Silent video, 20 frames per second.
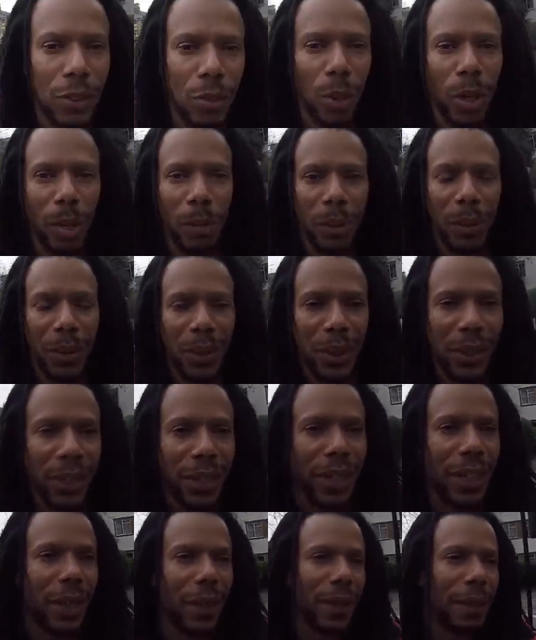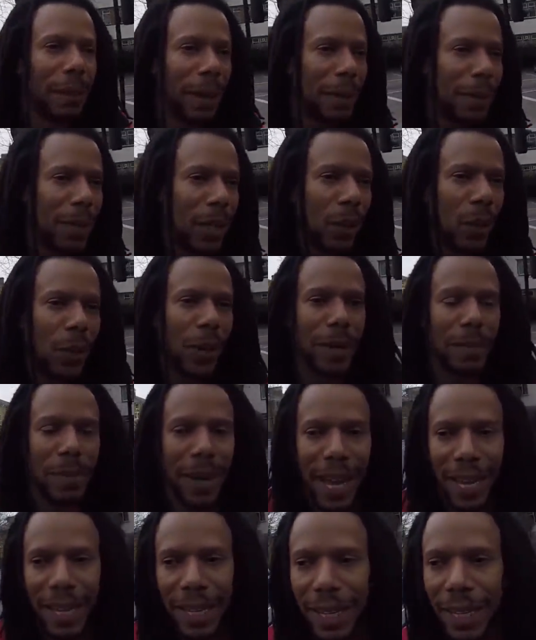as well, but we're not going to go there. Maybe on the way
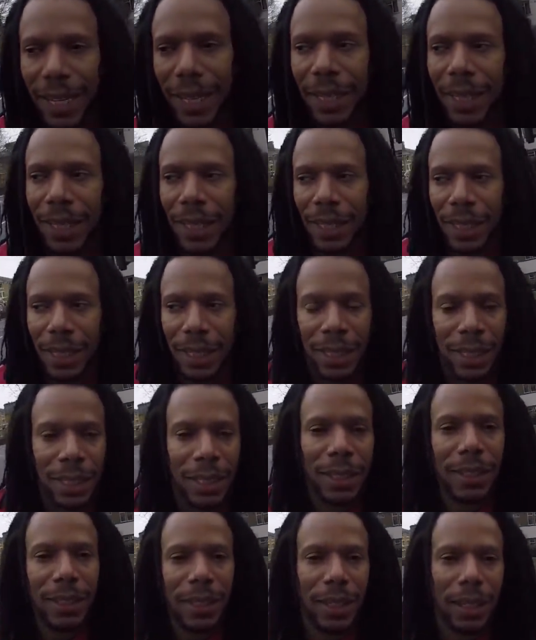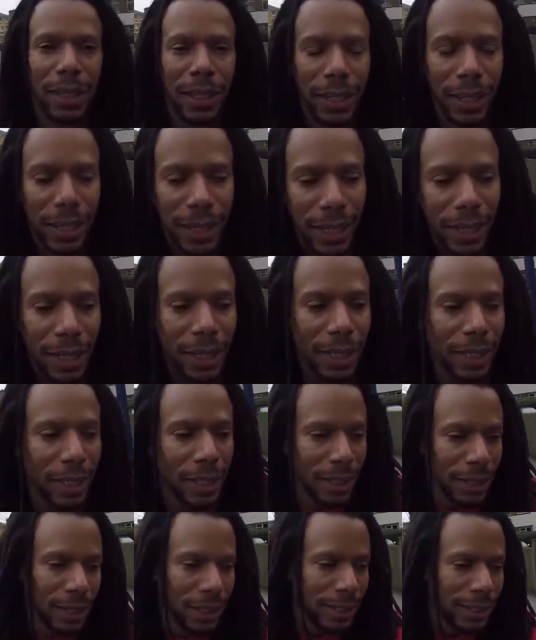back. So, uh,
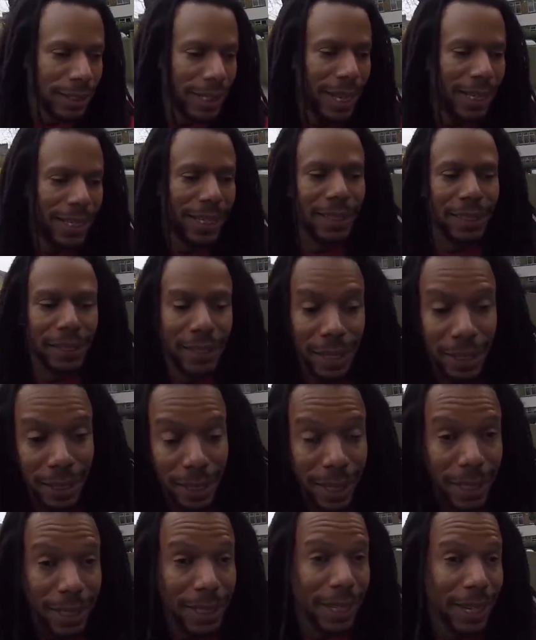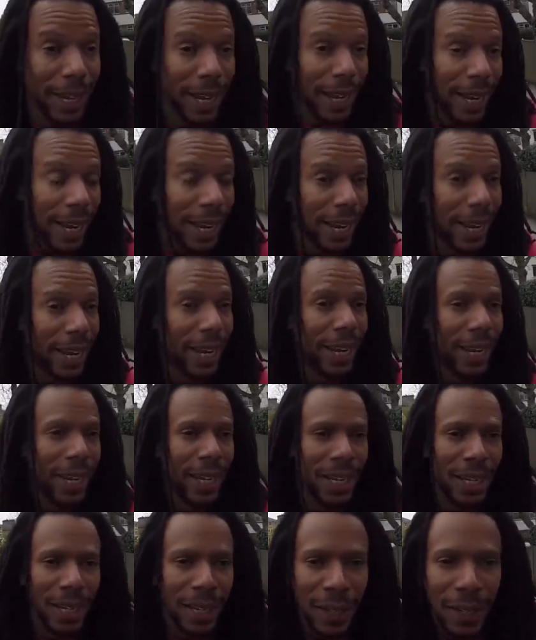it's Daddy and Sunday today.
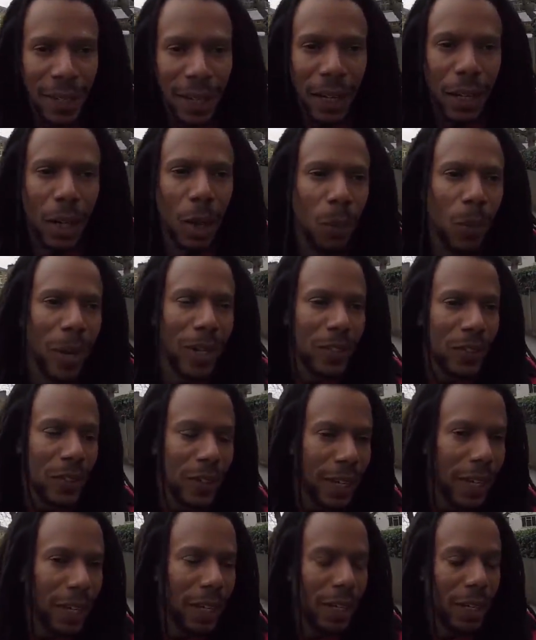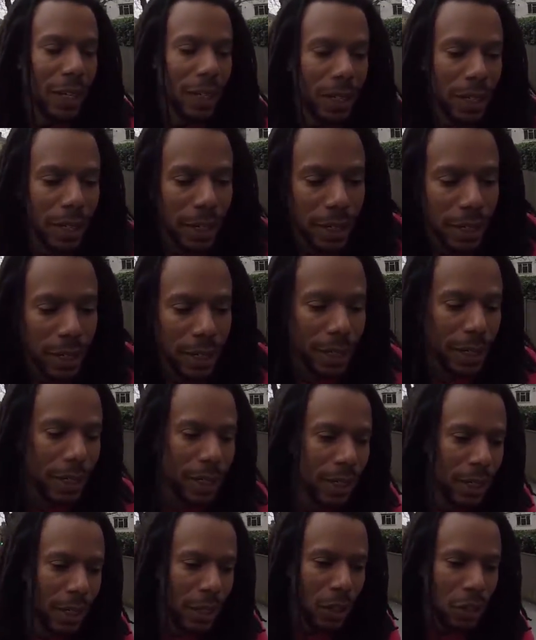I can't wait to get a
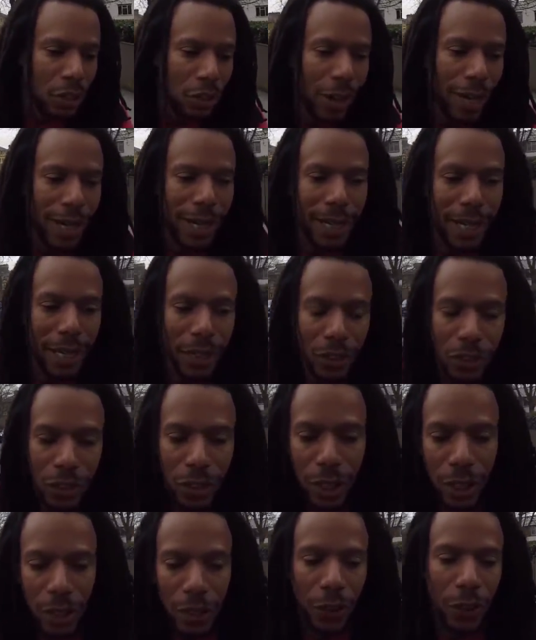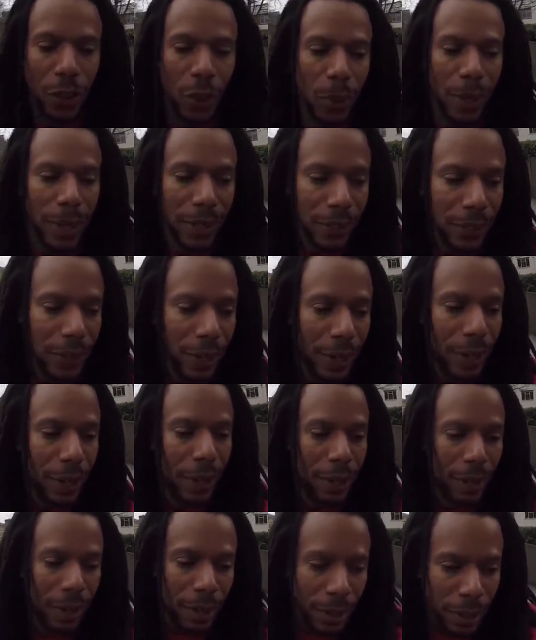trailer hitch stuck on the Quest.
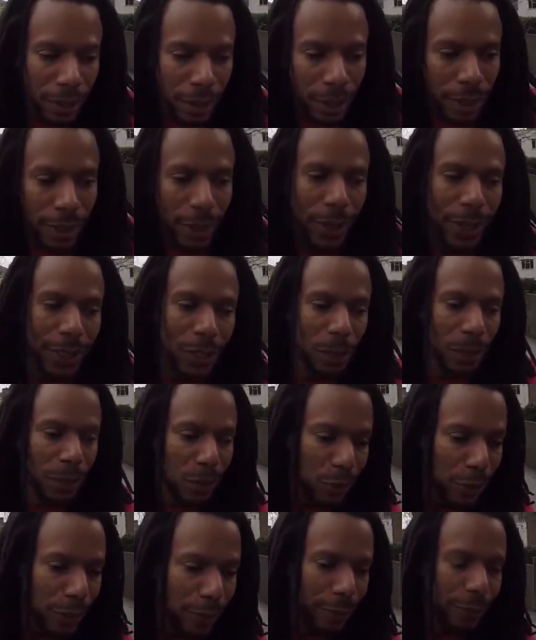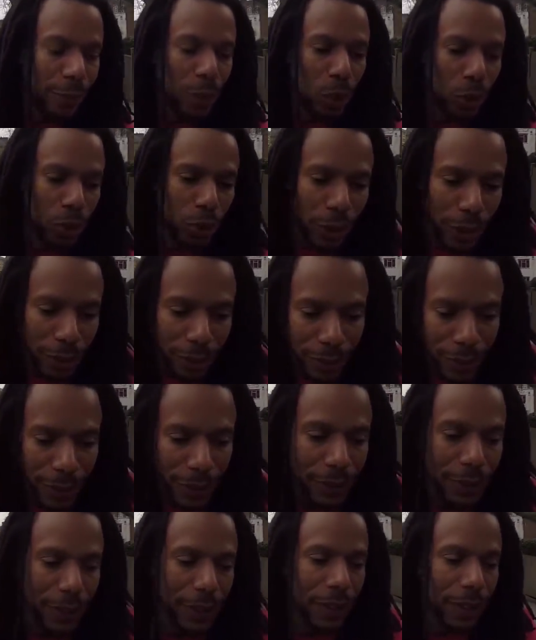I know it has to be reinforced and everything,
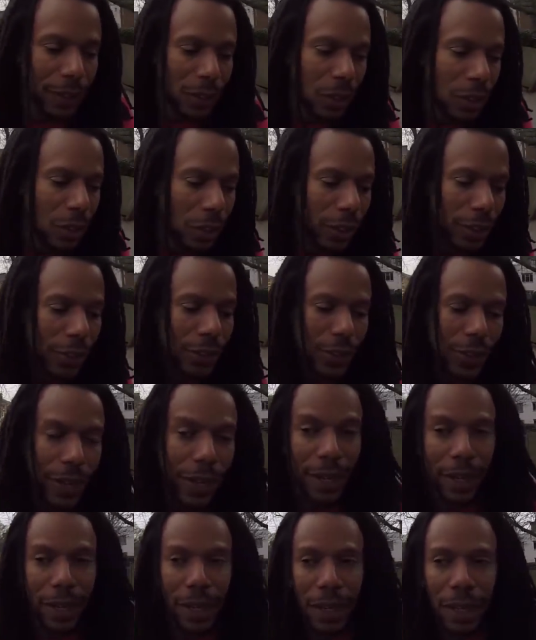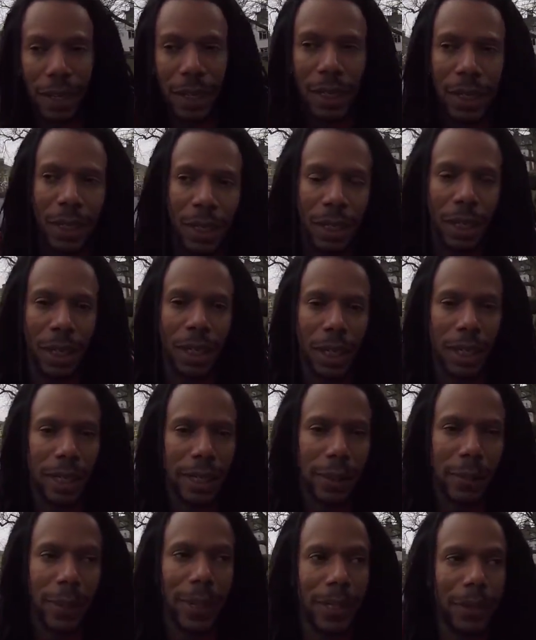so I need to look into that uh,
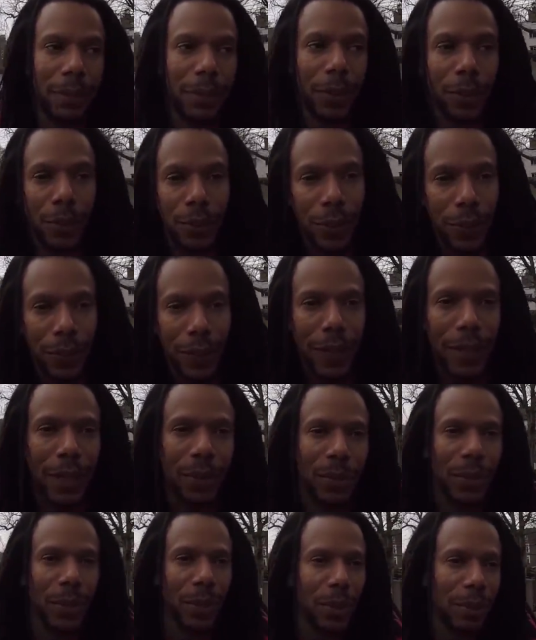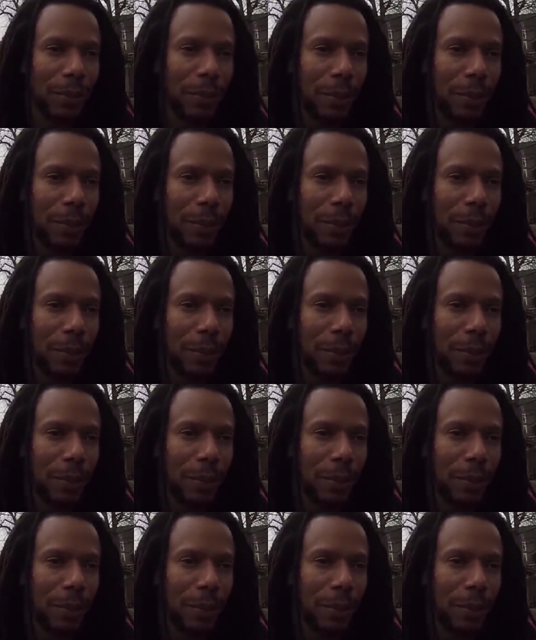Lee Wakefield said that he would do it